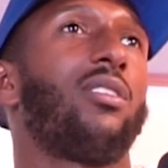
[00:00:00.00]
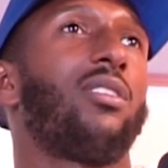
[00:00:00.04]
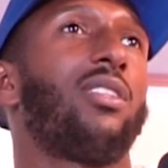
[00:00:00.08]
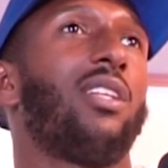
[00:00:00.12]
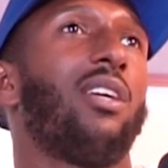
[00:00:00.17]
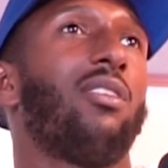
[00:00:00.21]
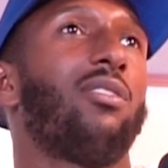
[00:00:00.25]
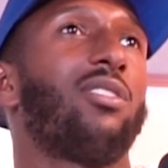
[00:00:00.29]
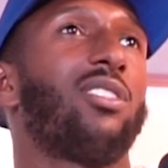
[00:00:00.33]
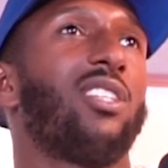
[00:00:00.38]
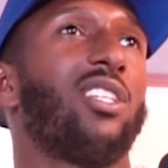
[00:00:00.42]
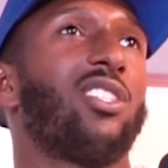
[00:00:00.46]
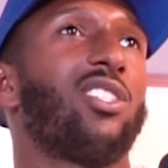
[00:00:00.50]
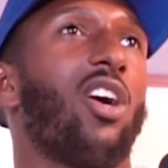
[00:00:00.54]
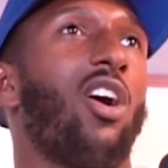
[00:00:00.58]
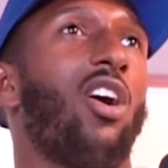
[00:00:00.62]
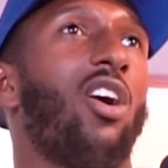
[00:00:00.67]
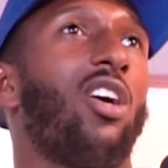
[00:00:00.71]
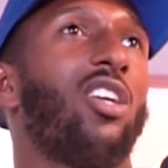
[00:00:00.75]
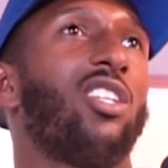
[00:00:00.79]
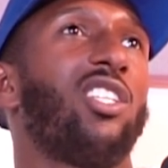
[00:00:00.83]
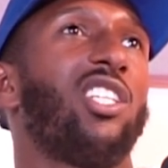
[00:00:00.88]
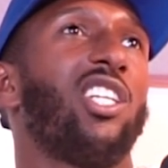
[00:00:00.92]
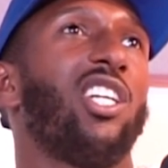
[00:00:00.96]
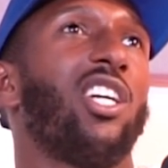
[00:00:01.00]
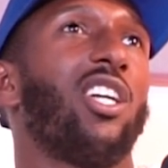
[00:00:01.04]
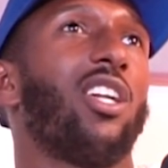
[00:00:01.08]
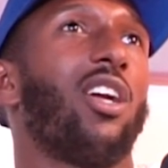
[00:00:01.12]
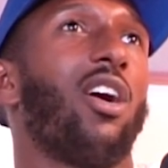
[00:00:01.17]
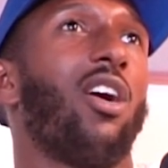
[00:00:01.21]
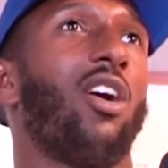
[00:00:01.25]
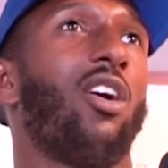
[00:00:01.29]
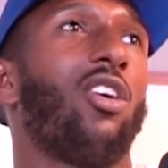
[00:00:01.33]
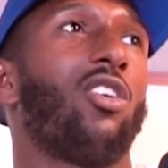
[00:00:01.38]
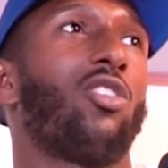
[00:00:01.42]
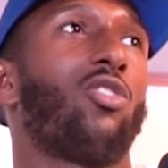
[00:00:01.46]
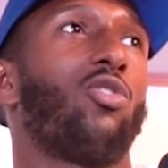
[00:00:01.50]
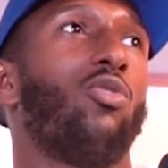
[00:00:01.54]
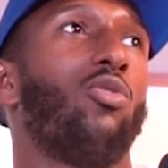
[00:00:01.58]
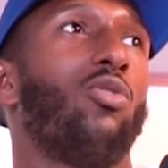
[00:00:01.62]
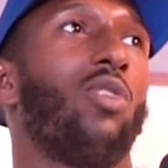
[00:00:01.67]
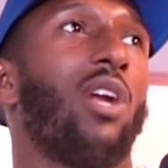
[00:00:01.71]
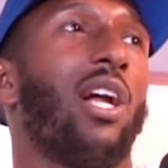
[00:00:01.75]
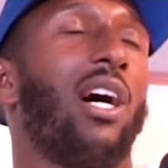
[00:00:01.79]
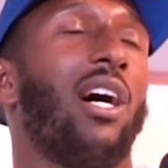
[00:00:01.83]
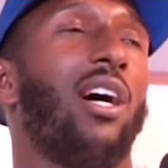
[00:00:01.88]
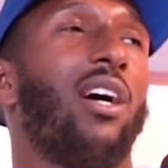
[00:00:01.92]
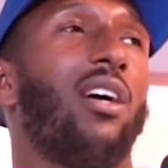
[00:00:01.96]
there was this auntie and uncle,
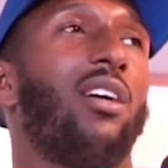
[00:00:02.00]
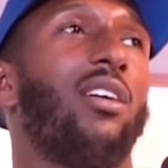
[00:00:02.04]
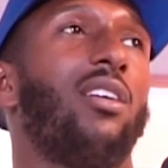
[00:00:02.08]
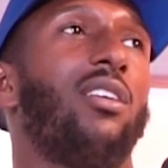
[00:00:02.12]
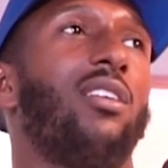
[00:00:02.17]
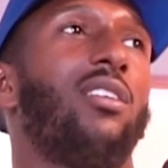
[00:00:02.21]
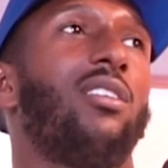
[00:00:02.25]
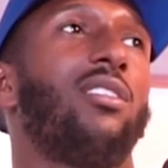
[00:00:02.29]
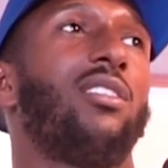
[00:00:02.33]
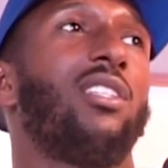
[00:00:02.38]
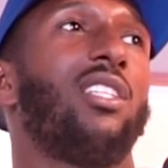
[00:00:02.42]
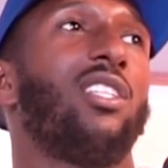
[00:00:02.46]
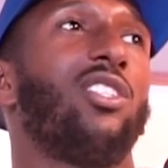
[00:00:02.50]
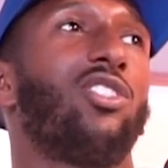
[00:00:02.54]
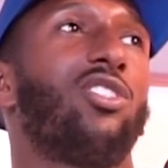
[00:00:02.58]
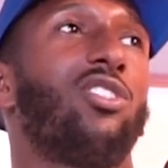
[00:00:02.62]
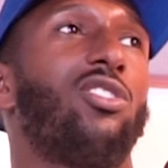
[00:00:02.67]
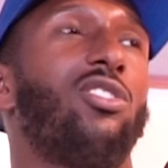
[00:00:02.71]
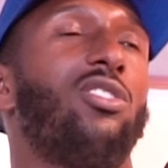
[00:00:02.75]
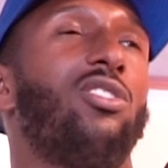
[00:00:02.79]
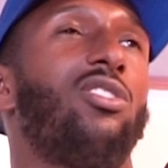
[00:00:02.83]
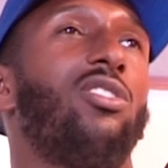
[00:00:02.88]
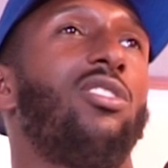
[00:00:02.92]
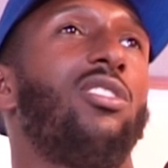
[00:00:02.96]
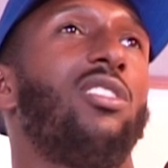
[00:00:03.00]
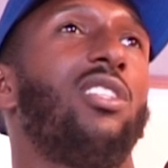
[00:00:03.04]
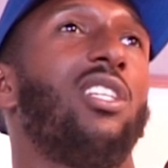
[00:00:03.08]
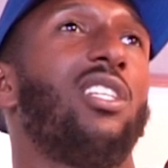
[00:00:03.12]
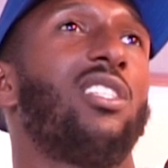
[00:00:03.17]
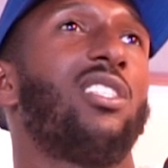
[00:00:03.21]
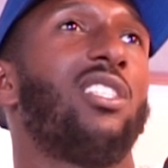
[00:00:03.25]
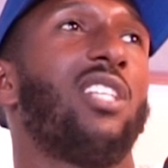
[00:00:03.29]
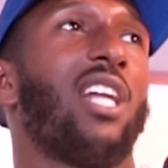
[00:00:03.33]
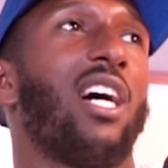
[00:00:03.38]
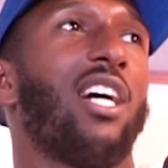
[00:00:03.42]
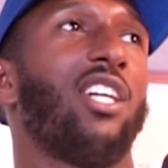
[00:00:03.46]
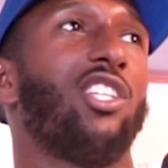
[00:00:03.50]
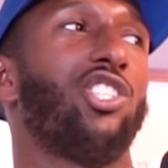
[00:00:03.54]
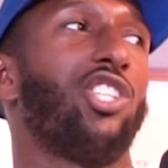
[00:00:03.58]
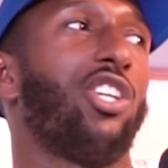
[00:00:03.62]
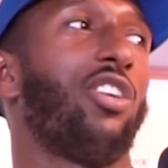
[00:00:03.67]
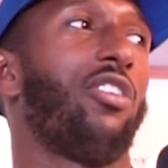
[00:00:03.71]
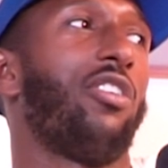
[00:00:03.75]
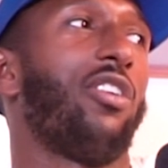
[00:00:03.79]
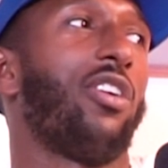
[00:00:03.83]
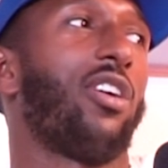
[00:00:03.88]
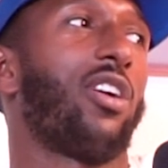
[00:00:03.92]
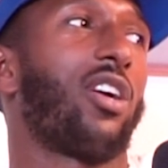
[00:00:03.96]
like these this
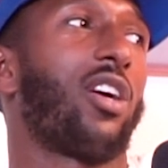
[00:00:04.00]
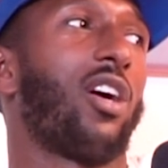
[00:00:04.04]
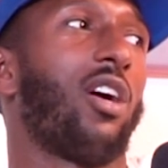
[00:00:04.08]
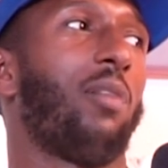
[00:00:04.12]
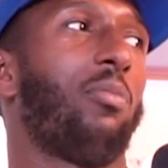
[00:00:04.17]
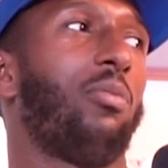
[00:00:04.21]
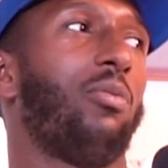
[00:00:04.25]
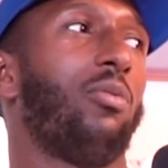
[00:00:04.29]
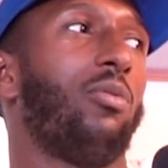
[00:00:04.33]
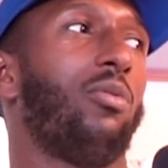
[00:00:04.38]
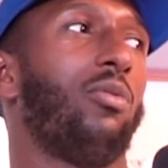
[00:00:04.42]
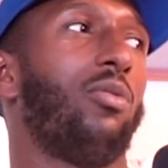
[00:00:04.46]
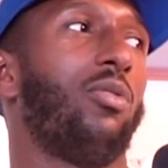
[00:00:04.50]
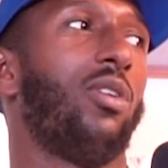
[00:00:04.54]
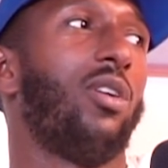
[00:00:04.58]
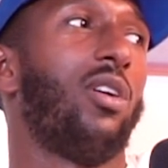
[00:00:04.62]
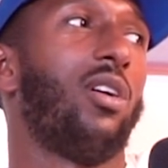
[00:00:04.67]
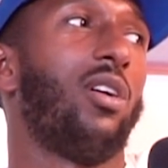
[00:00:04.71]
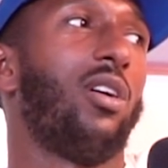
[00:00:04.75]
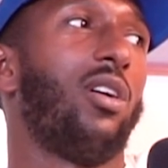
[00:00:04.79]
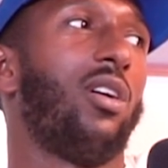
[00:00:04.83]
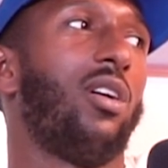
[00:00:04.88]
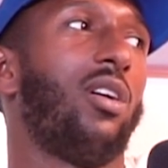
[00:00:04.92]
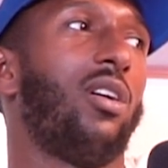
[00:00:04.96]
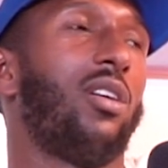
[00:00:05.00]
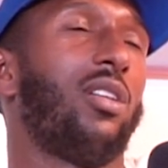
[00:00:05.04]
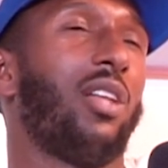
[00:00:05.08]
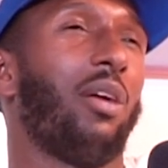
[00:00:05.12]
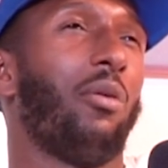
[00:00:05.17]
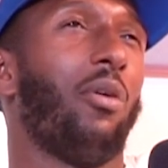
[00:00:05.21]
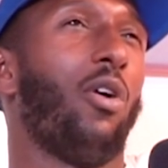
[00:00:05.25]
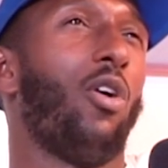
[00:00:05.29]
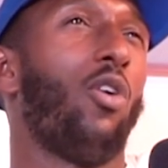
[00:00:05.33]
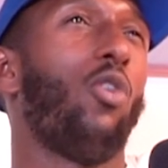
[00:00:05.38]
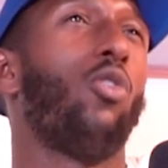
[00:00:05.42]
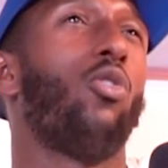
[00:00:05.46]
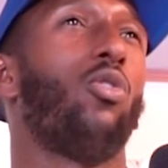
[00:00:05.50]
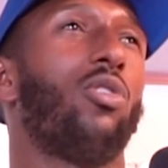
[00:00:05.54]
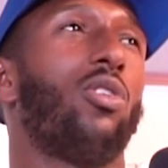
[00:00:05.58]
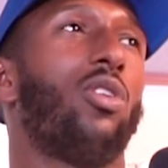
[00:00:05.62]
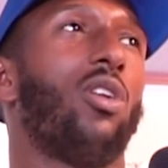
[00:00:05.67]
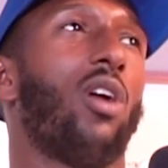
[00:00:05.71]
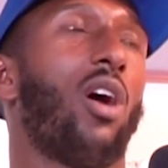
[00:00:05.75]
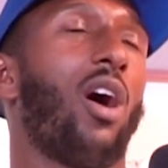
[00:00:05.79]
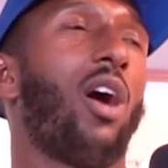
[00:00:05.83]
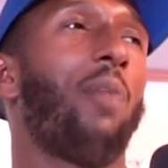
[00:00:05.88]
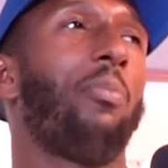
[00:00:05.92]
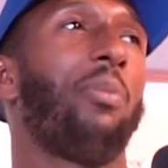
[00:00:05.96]
Nigerian couple, they were old,
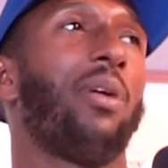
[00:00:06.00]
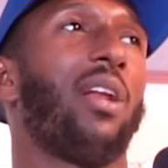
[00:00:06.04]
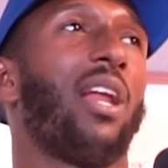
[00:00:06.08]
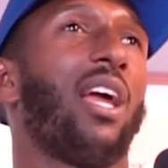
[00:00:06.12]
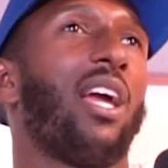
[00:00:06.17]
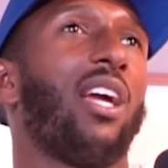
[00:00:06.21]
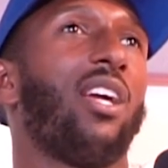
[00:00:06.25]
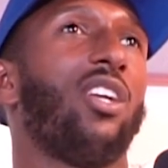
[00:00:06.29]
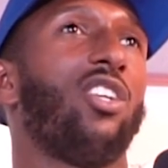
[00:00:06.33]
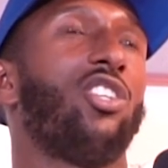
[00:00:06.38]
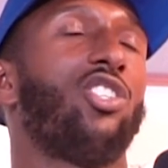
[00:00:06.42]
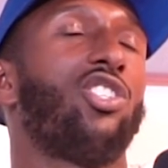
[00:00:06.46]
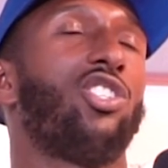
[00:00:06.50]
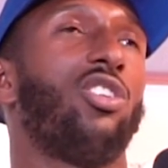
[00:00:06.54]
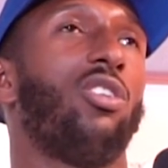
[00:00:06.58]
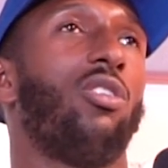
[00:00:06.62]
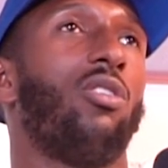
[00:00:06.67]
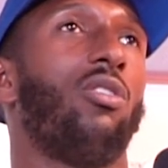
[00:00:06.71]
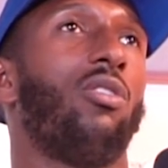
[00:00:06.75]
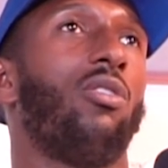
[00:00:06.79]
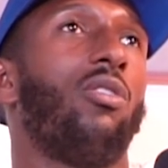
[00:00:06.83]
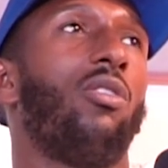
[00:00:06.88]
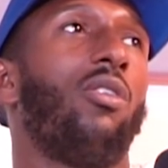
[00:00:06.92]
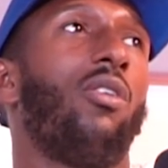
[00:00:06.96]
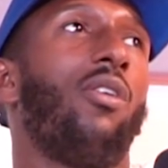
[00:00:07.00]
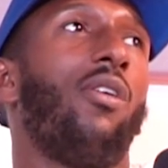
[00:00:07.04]
up in age still,